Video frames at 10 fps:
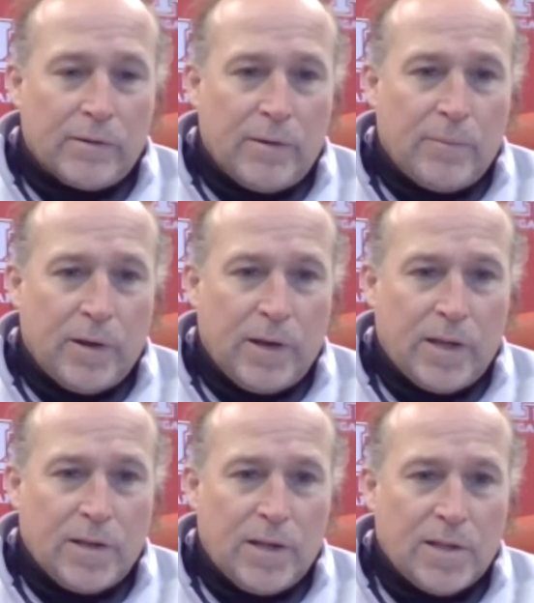I
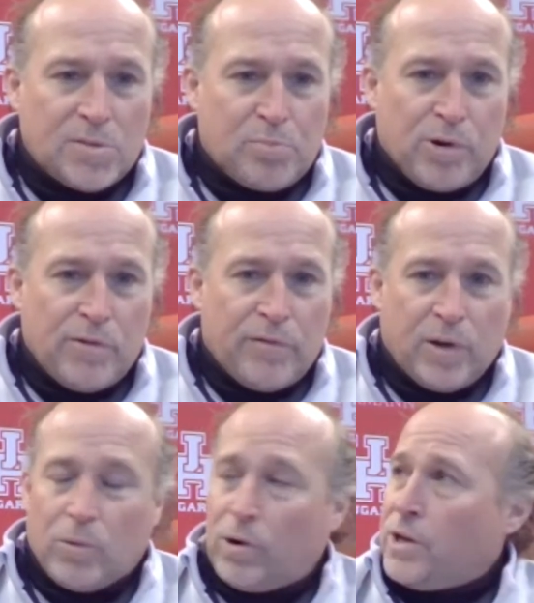mean, he's proven
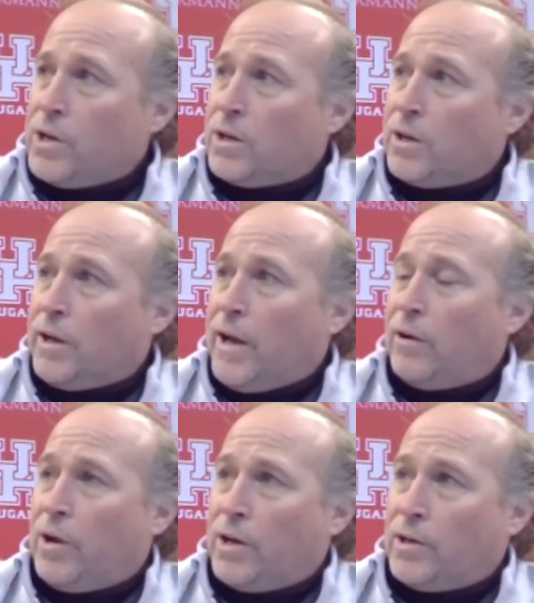to where he can get
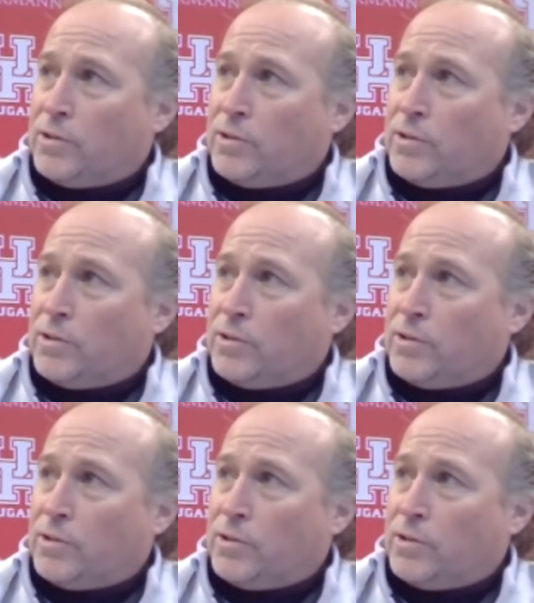out on you.